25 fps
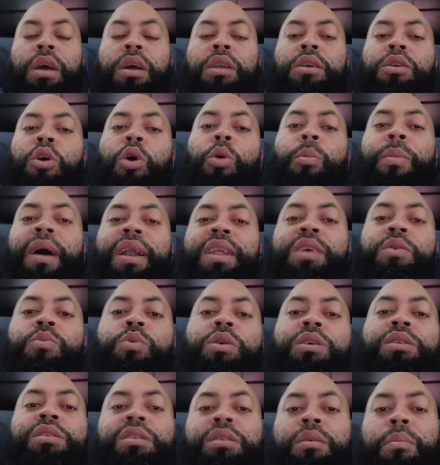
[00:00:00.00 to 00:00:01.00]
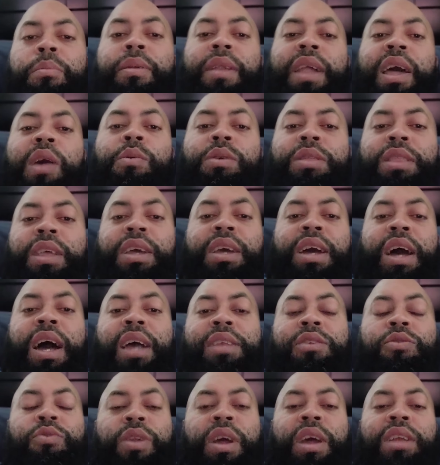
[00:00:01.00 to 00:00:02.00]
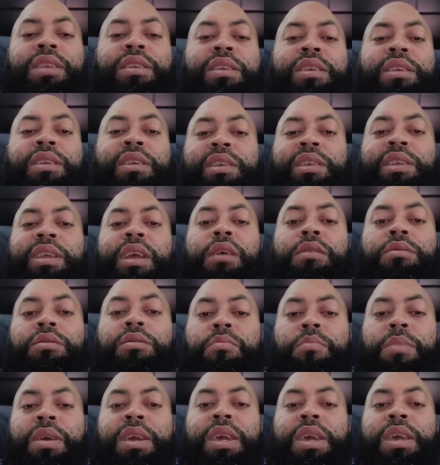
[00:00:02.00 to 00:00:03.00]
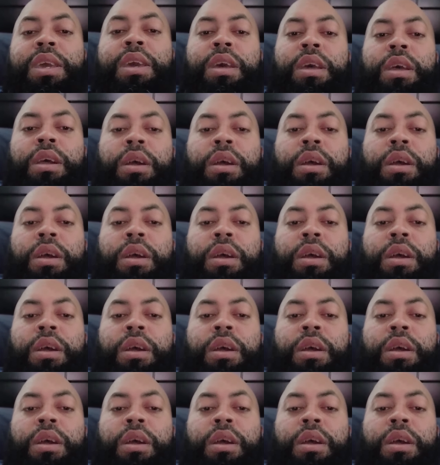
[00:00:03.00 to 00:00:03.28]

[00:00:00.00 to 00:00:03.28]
Nobody wants to play with the guy. So that just tells me